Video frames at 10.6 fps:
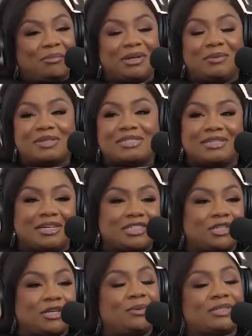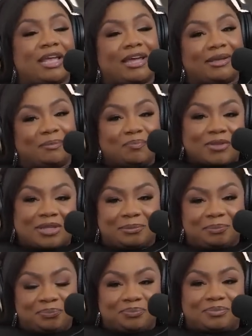But it was like,
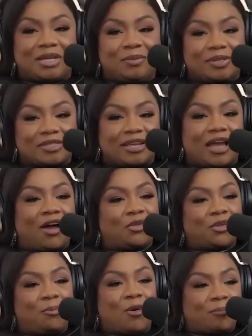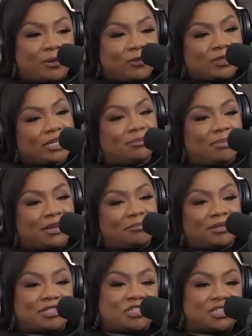it was like all the poor people was at the bottom
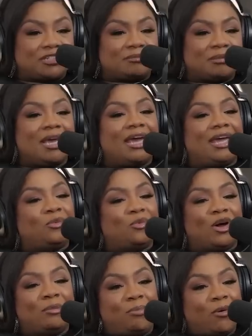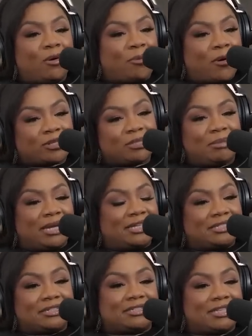of the ship and one poor person made it
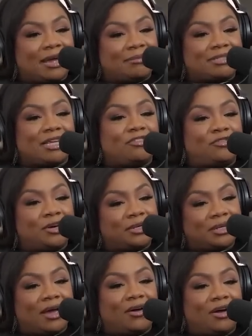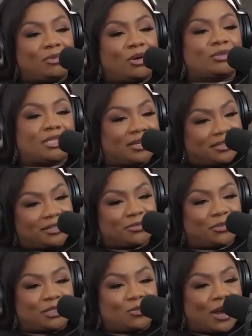to the top and say, fuck y'all, I'm going to take this
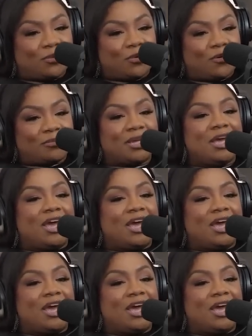rich white woman